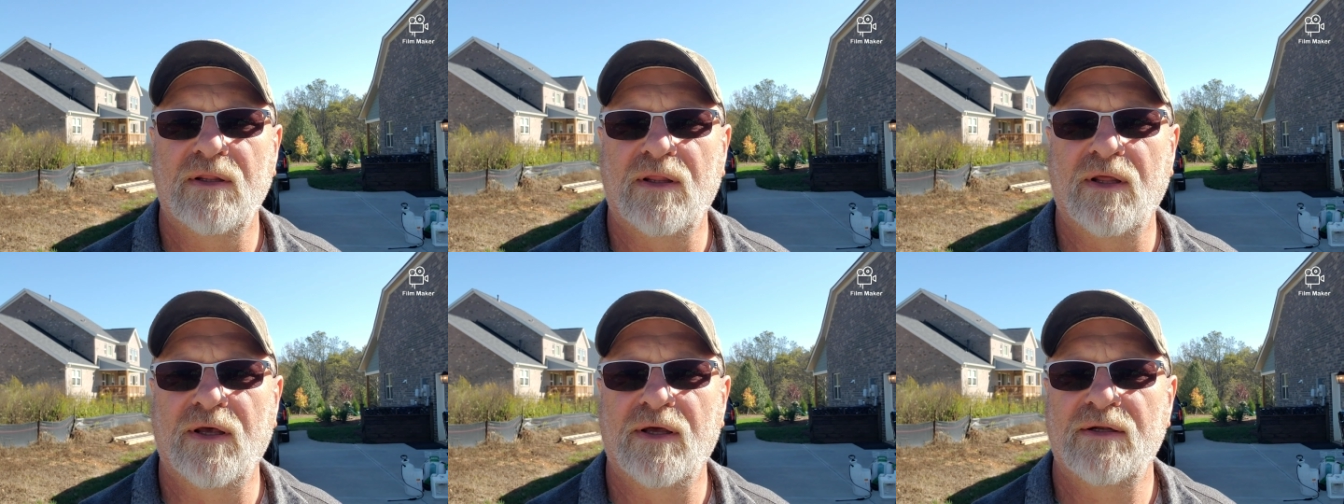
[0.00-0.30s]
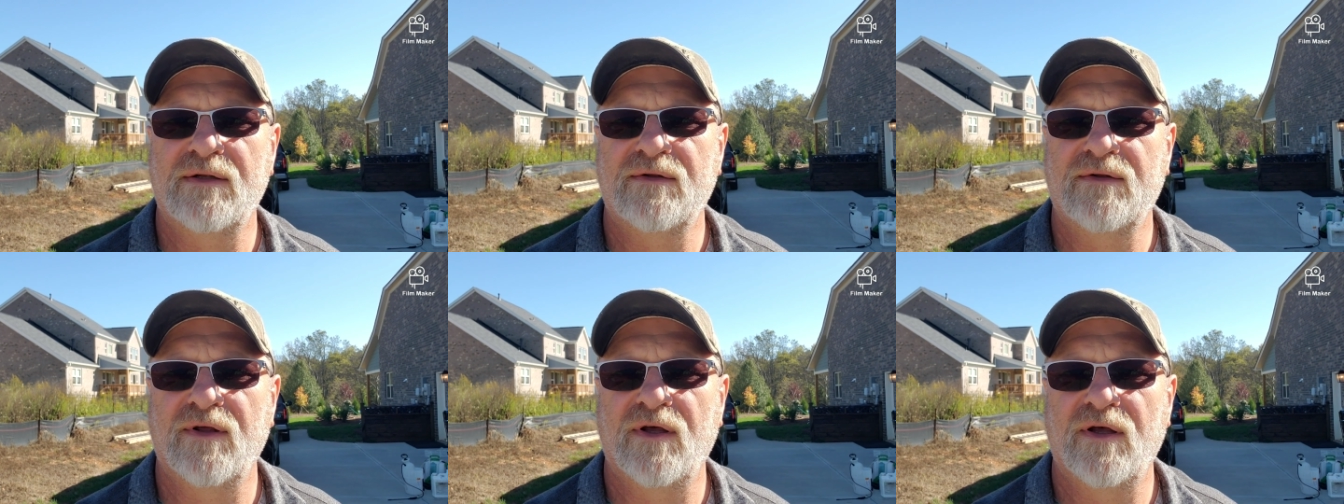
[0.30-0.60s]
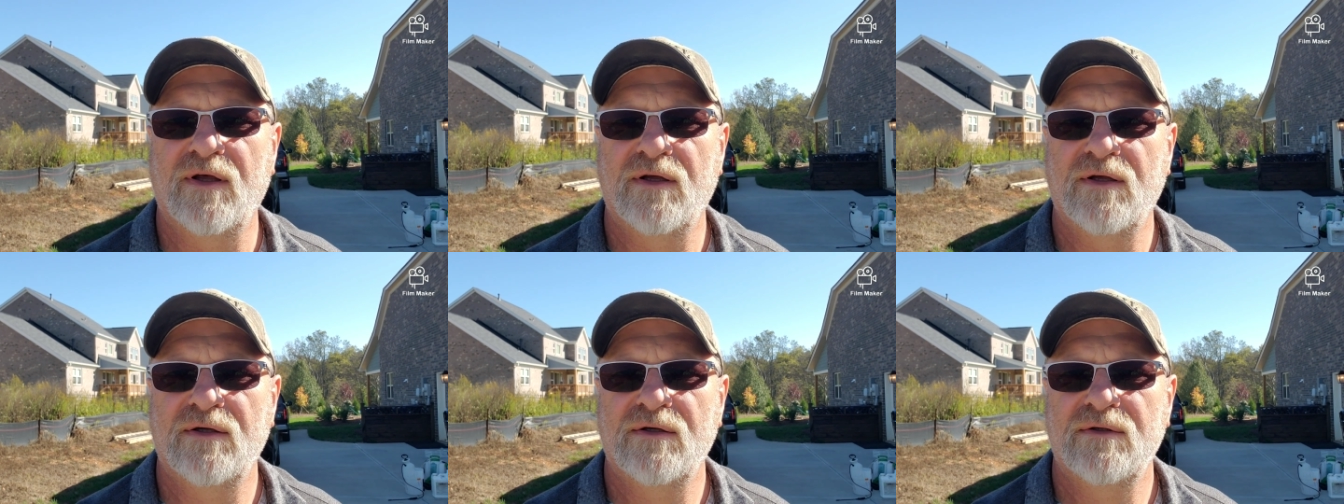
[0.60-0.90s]
that,
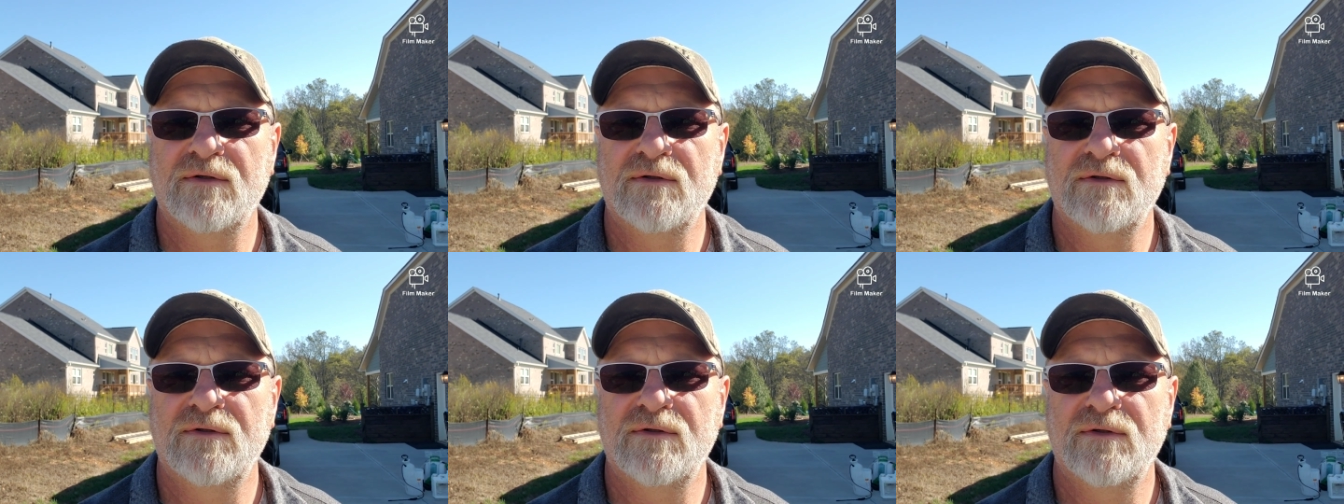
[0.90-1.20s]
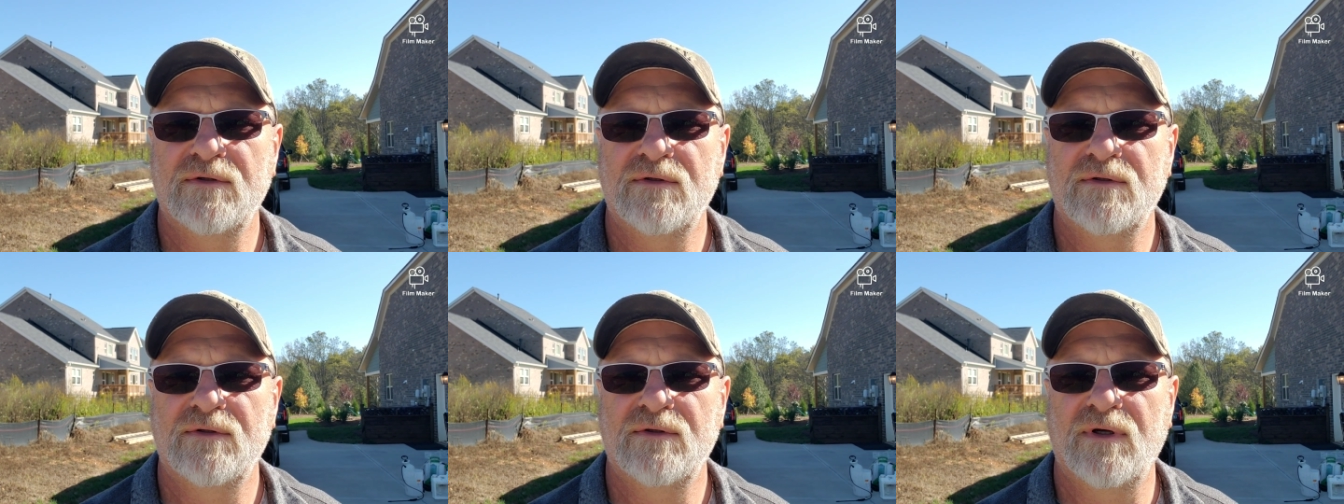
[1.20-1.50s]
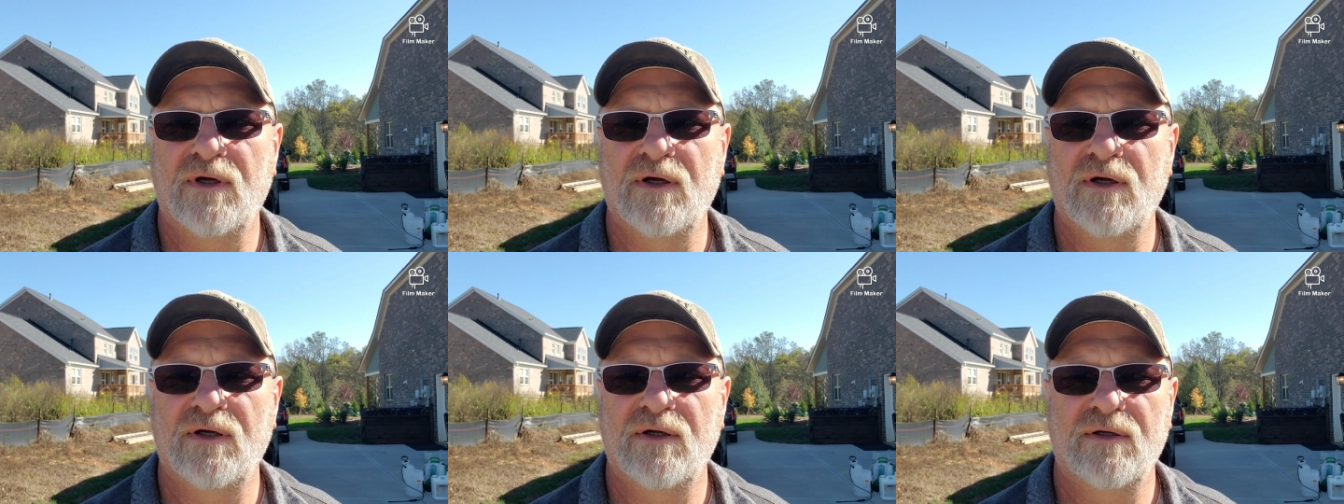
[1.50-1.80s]

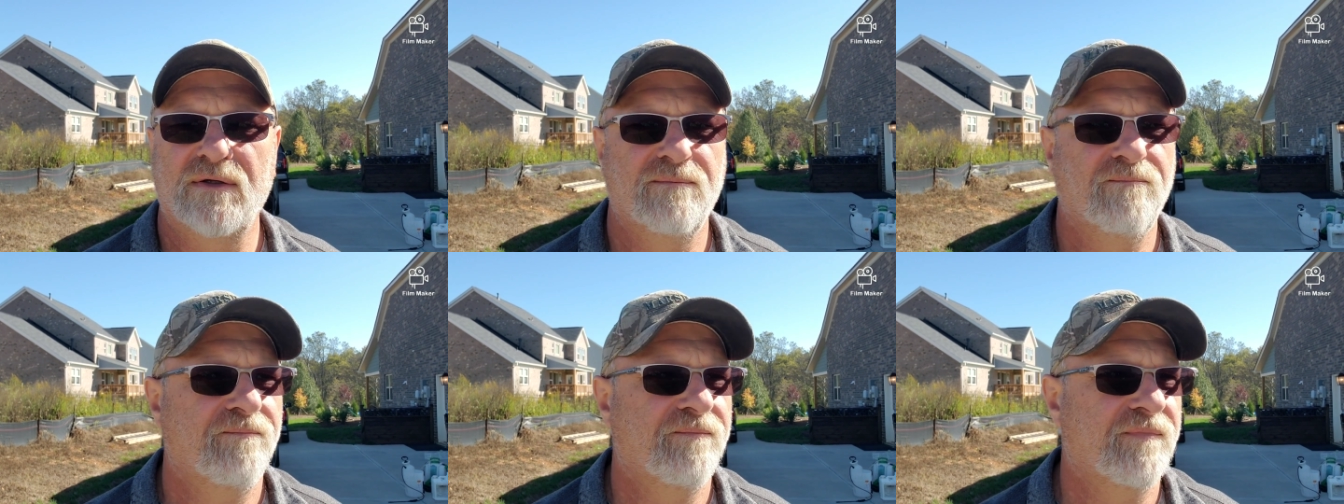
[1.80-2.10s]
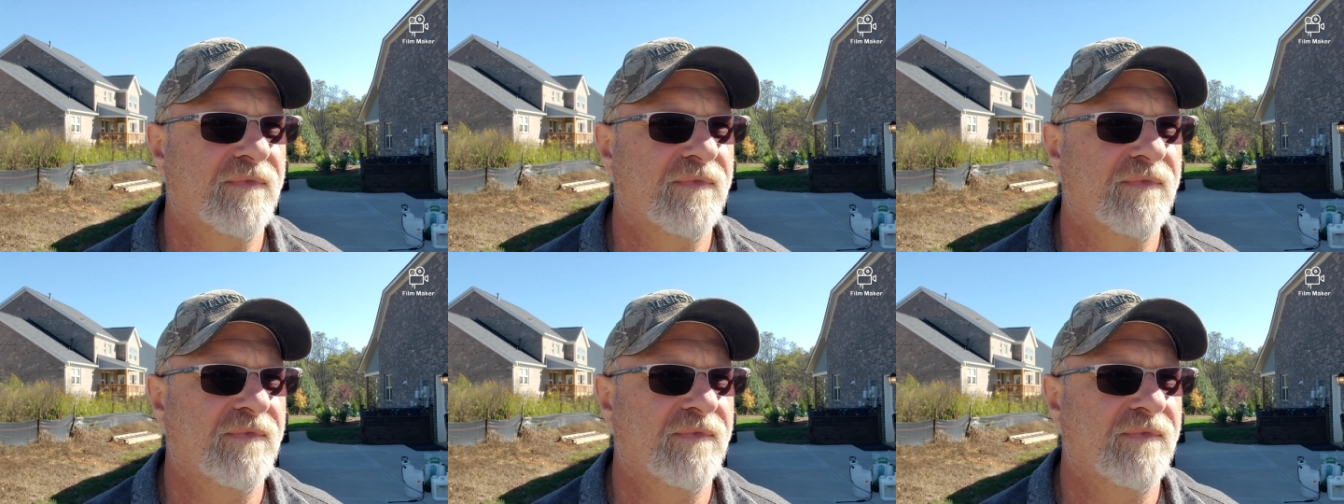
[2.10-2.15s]
uh, uh,